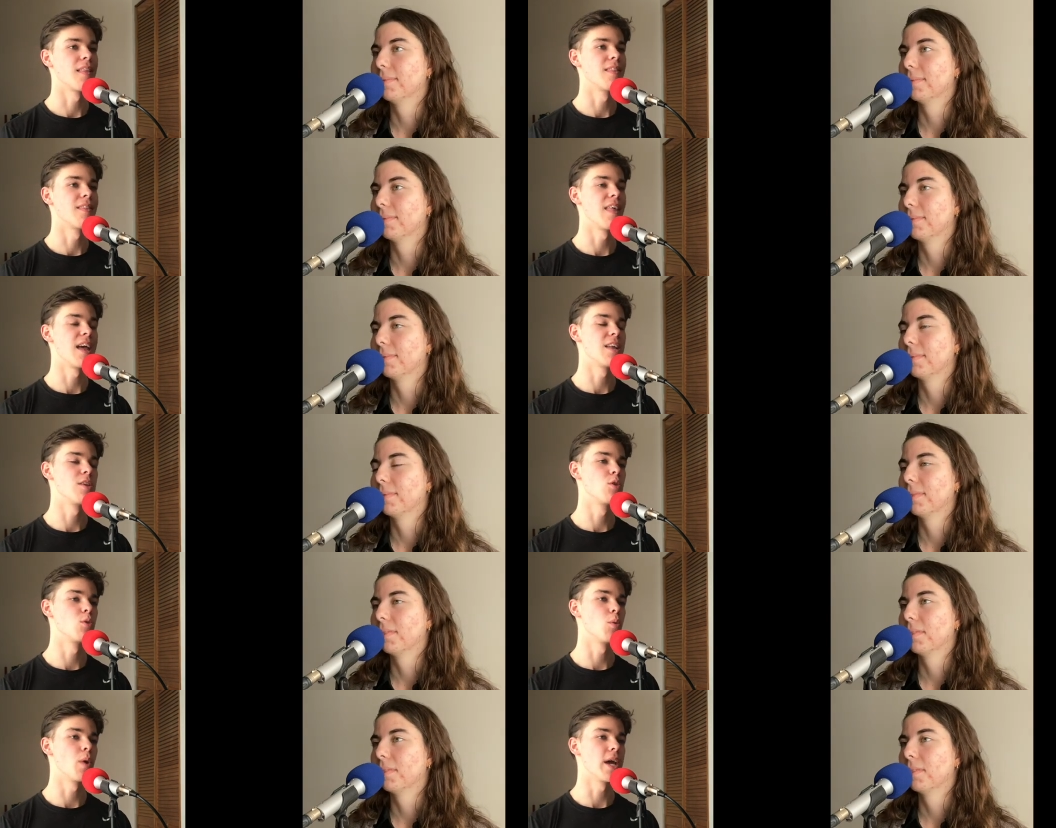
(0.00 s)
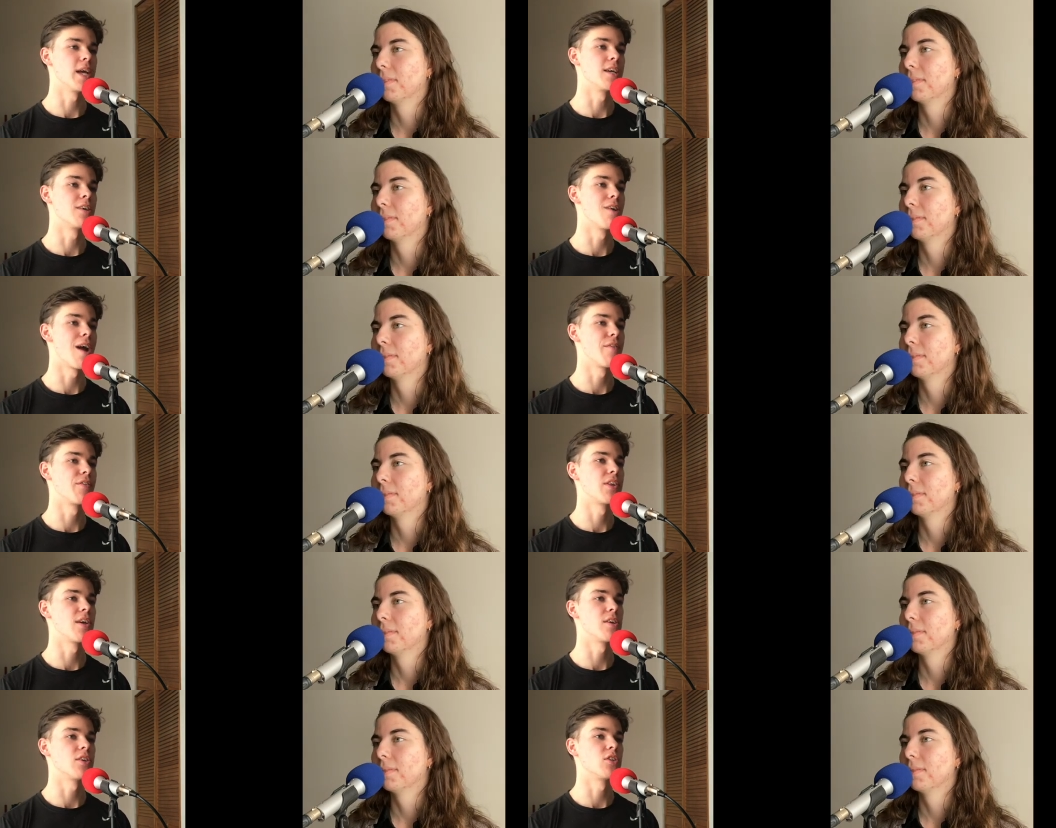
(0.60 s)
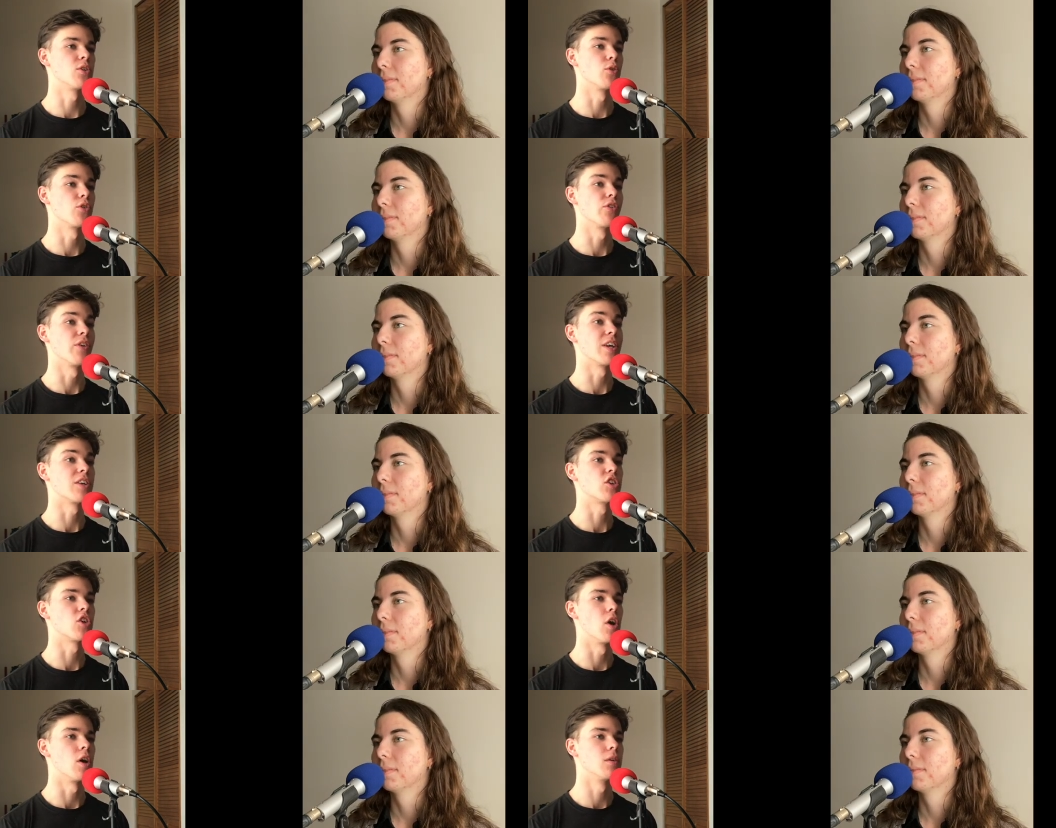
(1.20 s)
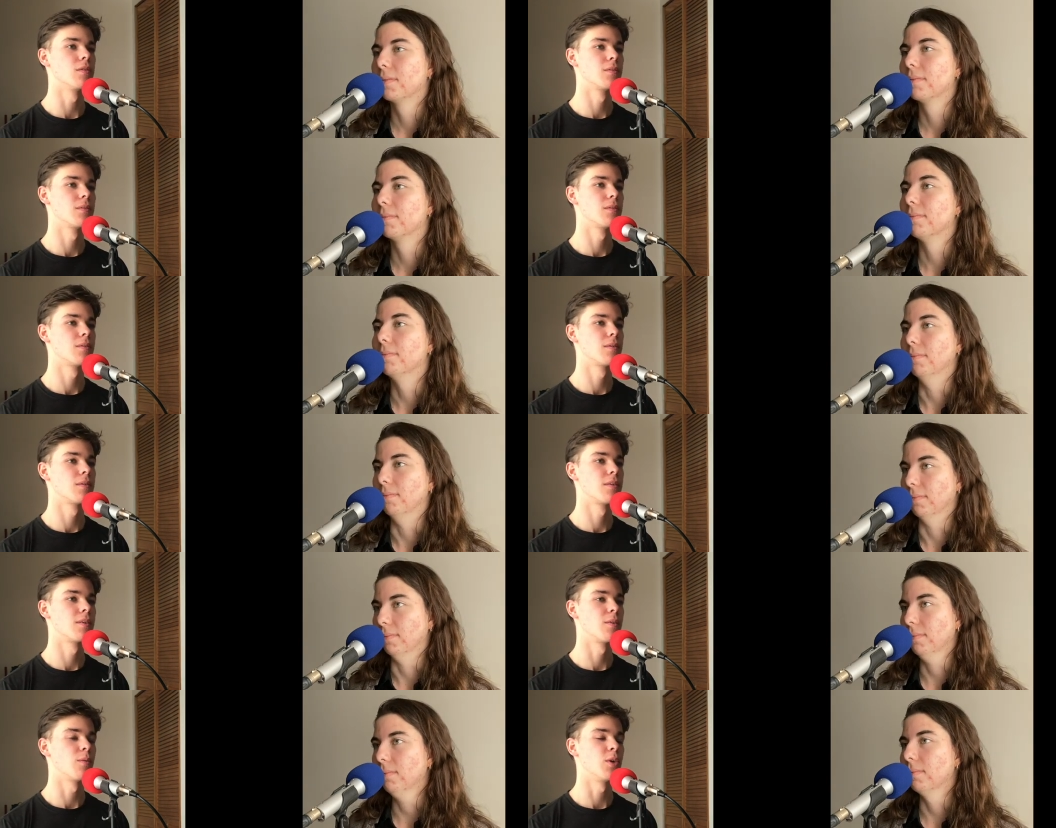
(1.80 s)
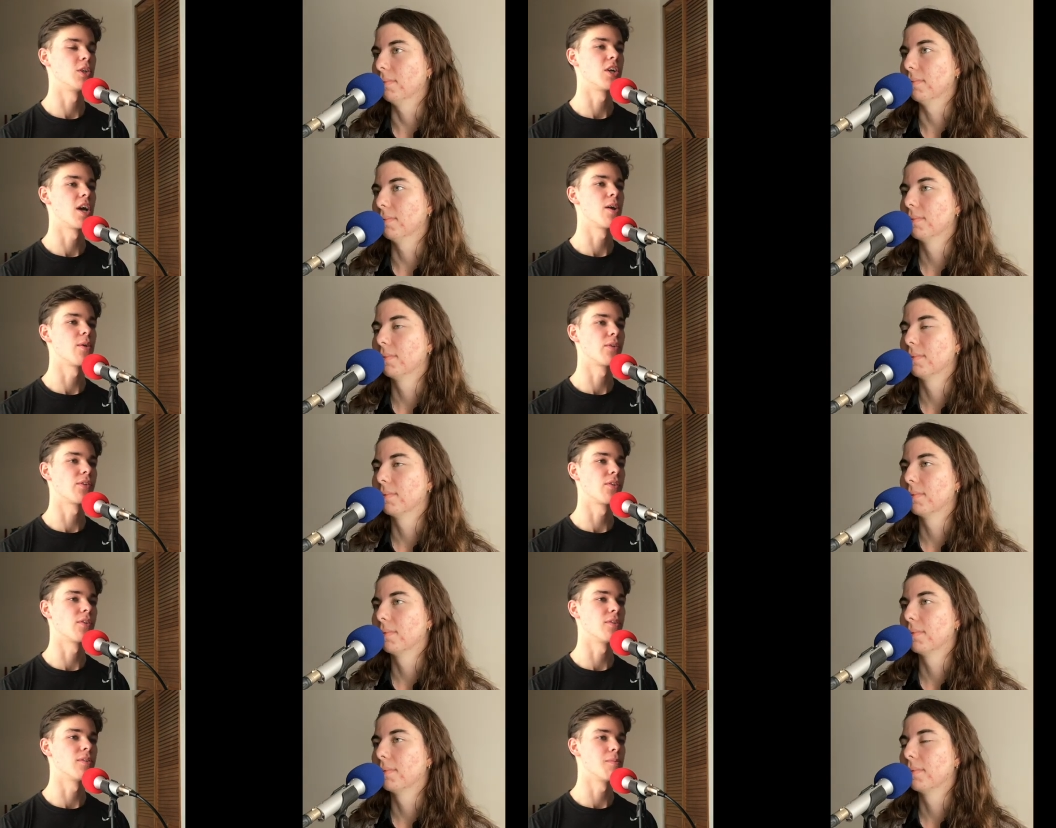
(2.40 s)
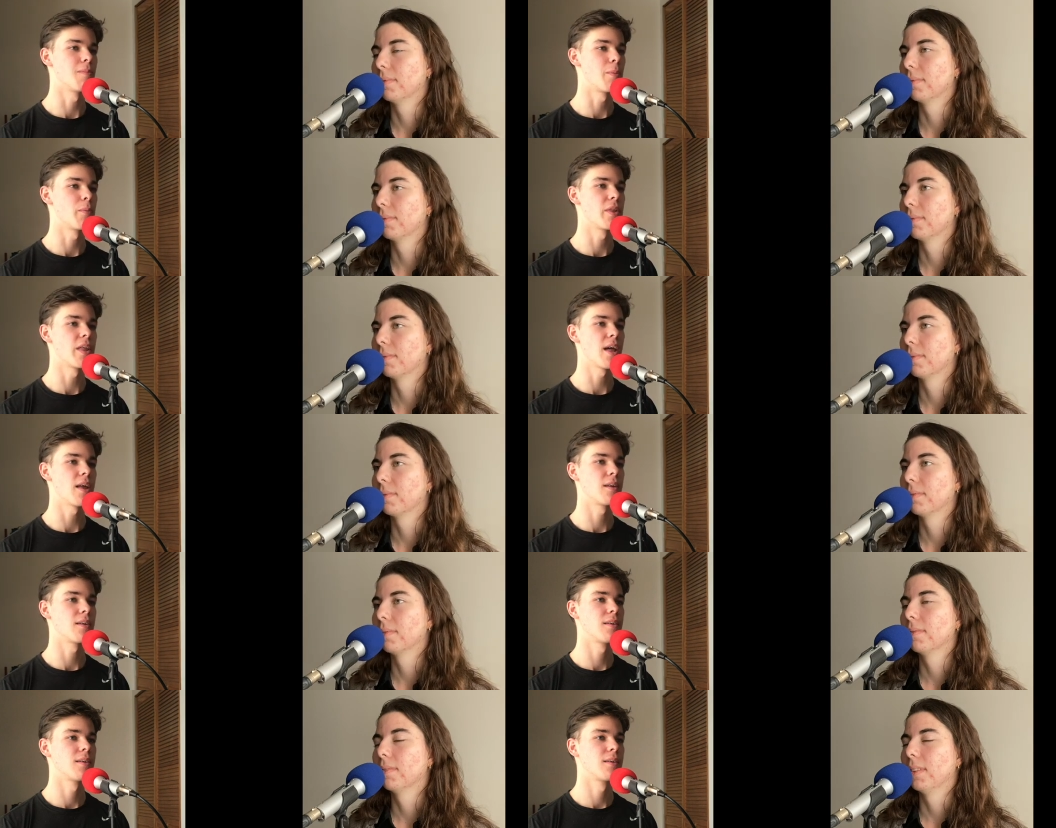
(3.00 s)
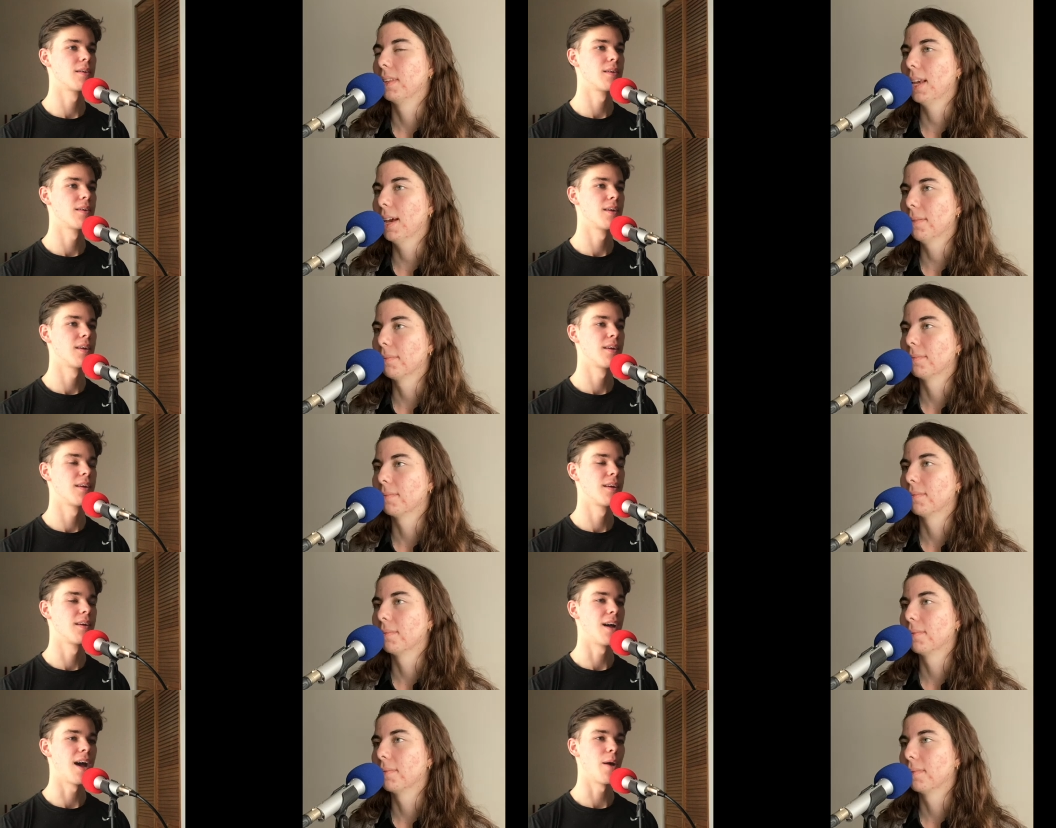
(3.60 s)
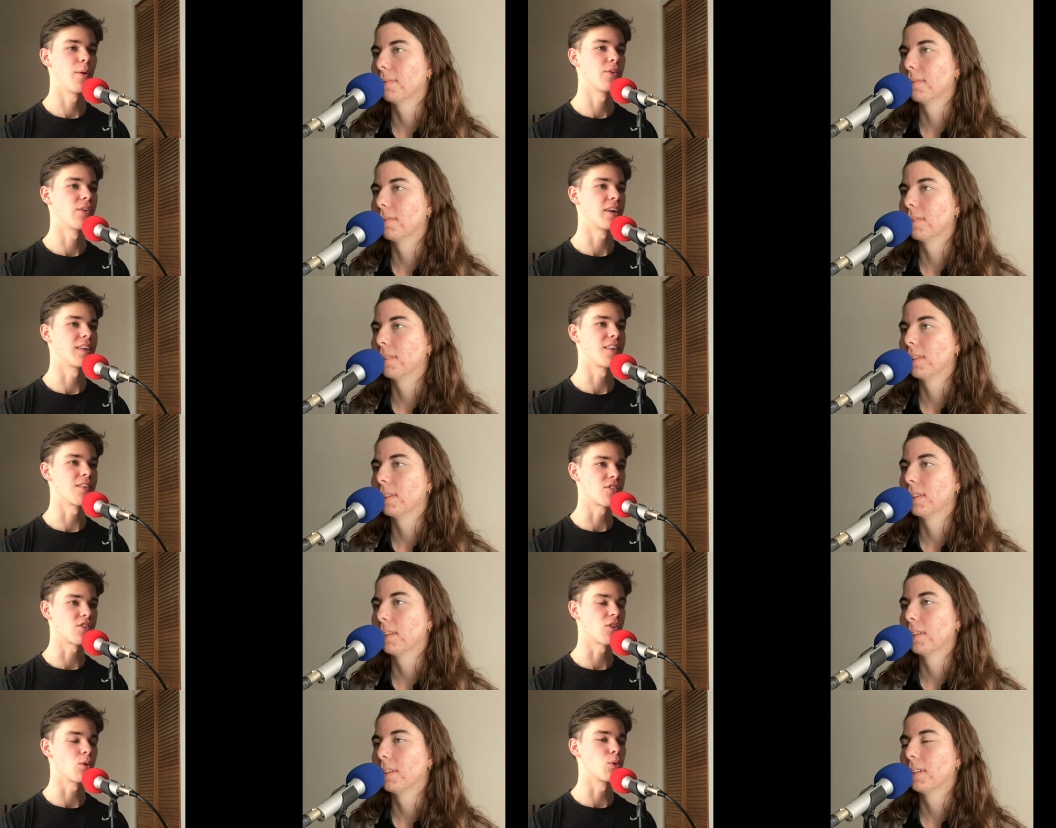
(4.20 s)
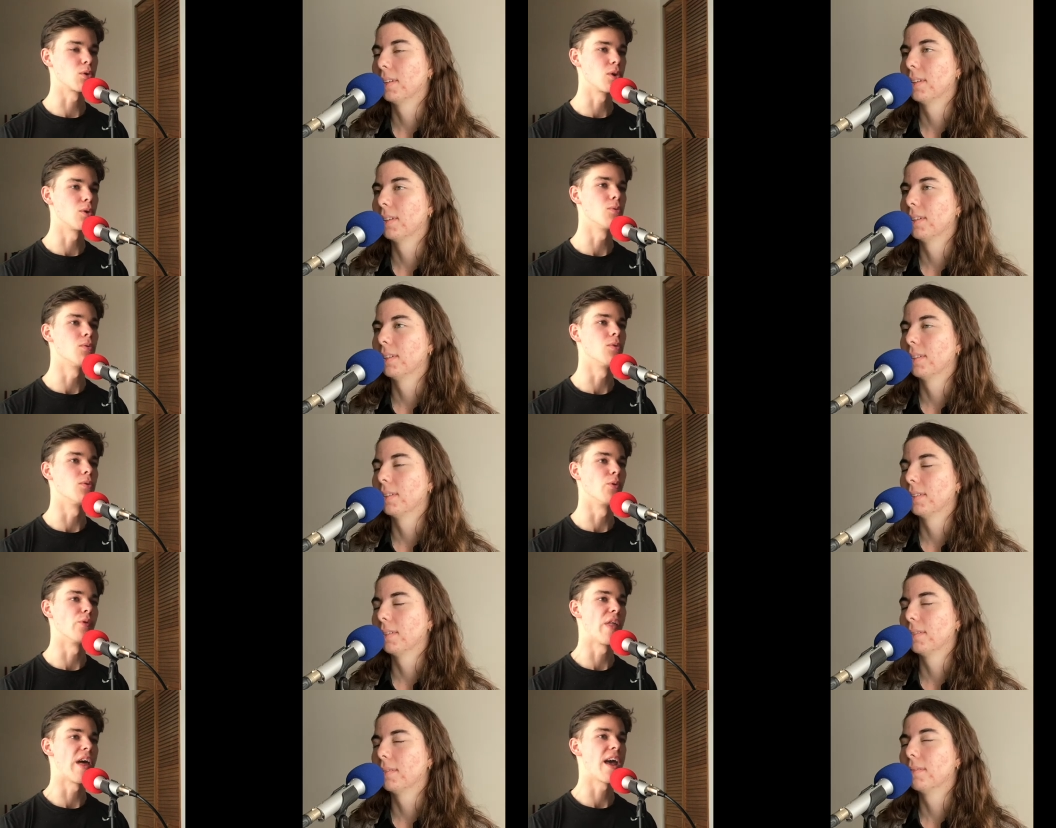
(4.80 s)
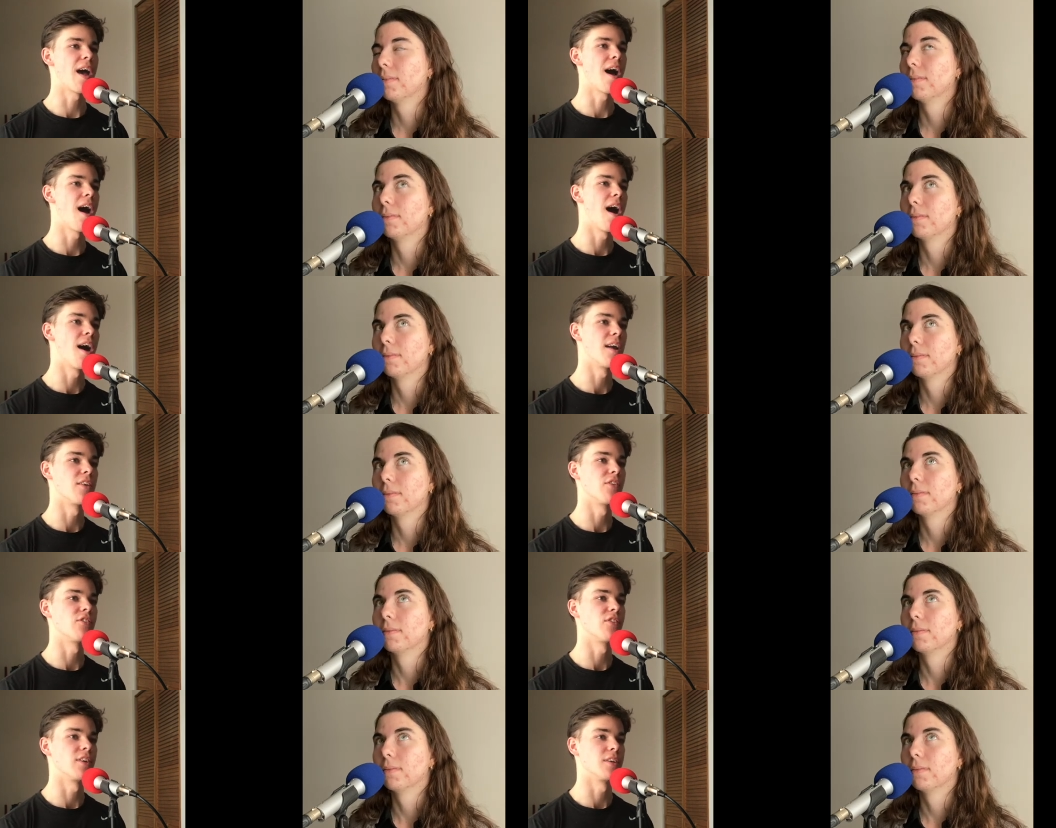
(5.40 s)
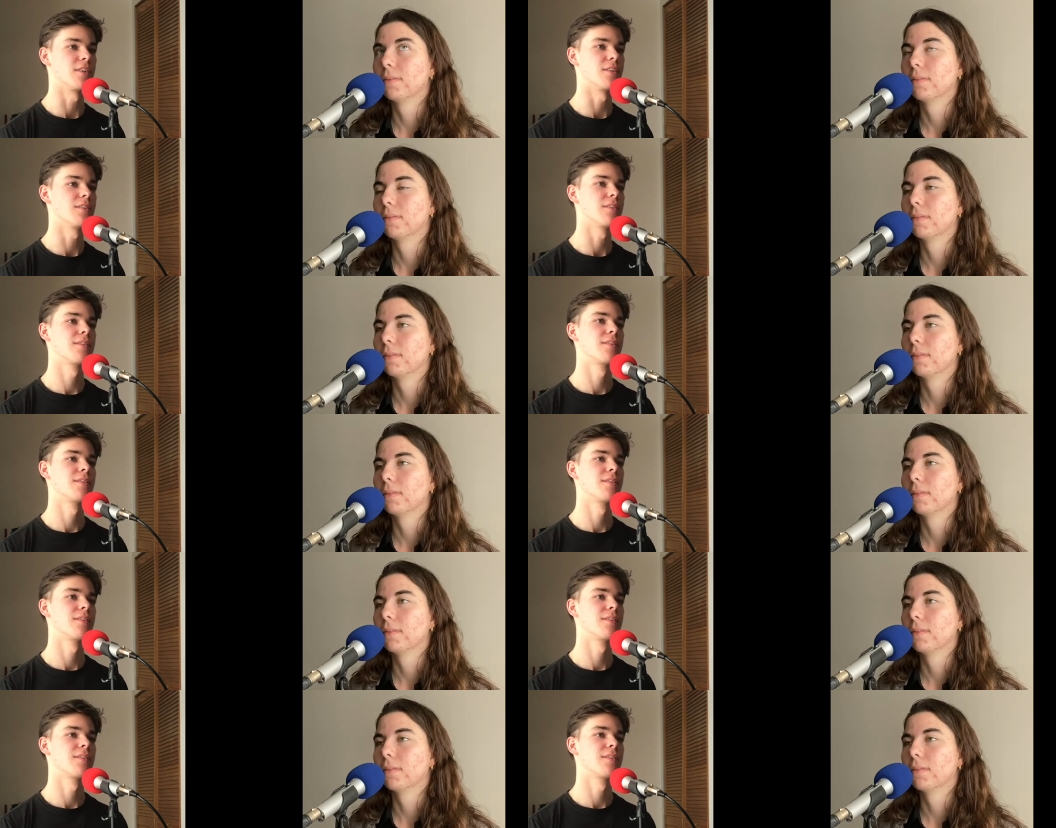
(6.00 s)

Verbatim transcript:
Speaker 1: they do a gravitational slingshot, mm-hmm. which I always thought, remember that? Yeah. I was like, that's so cool. They're harnessing.